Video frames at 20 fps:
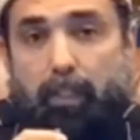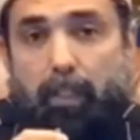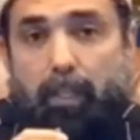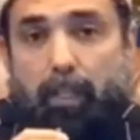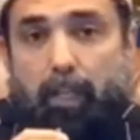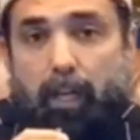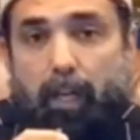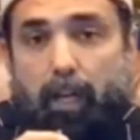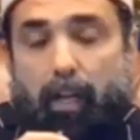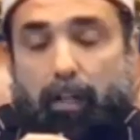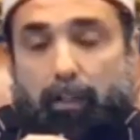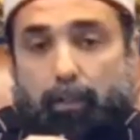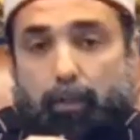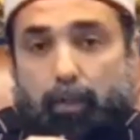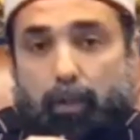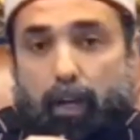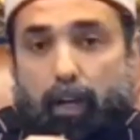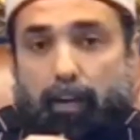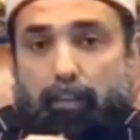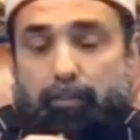and you
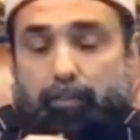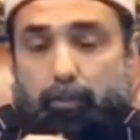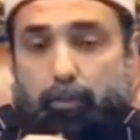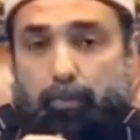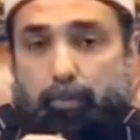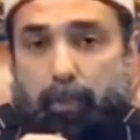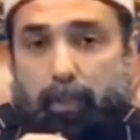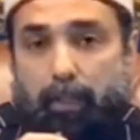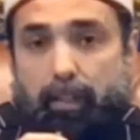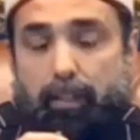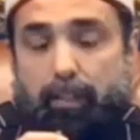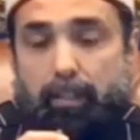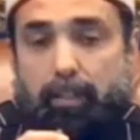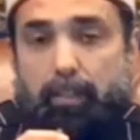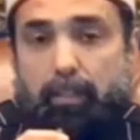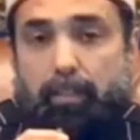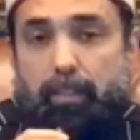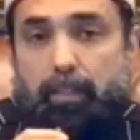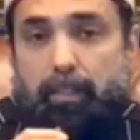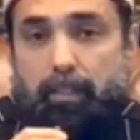have to pray
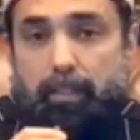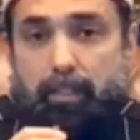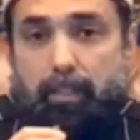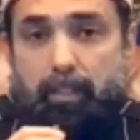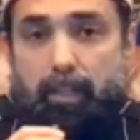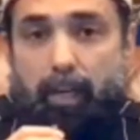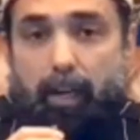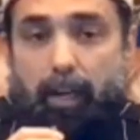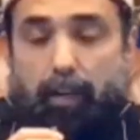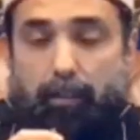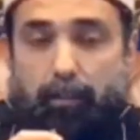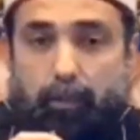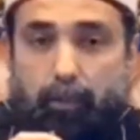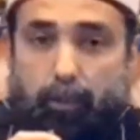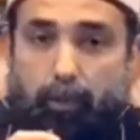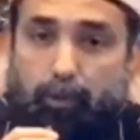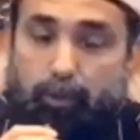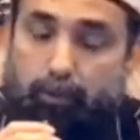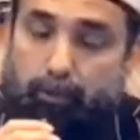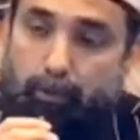and to
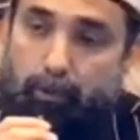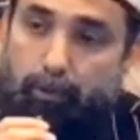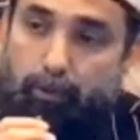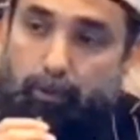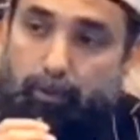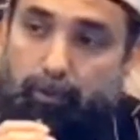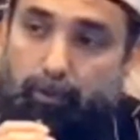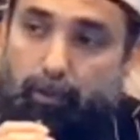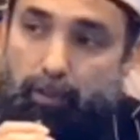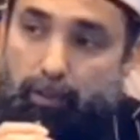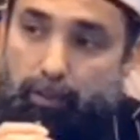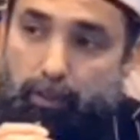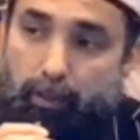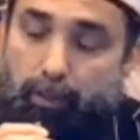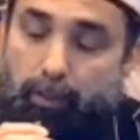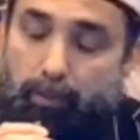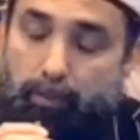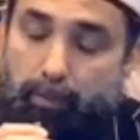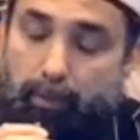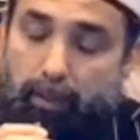continue for your
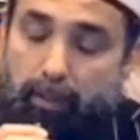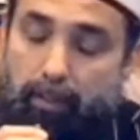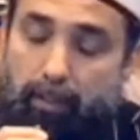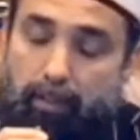prayer.